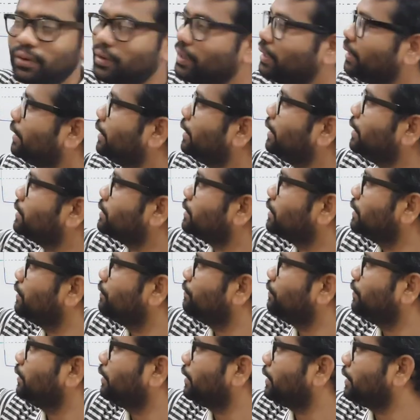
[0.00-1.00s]
you know, each and
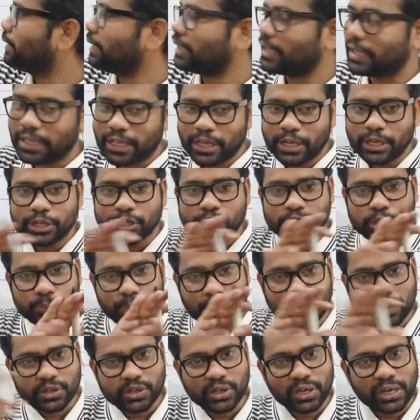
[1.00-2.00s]
everything like a
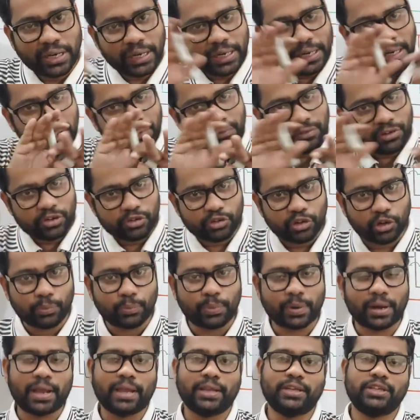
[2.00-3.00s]
special individual
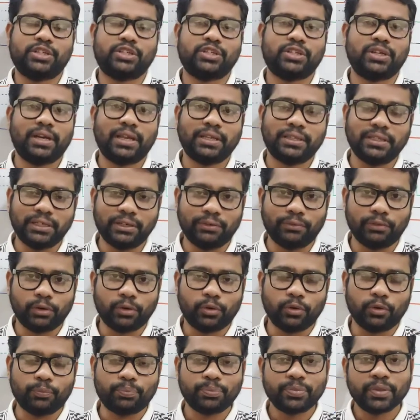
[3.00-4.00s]
branch like that will
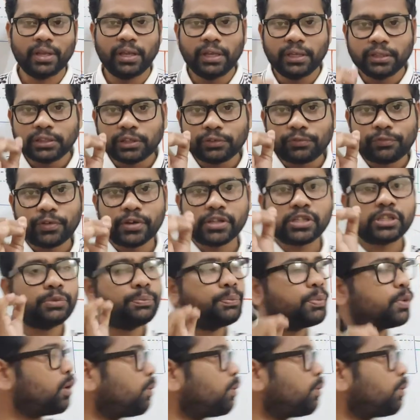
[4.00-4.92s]
go. The first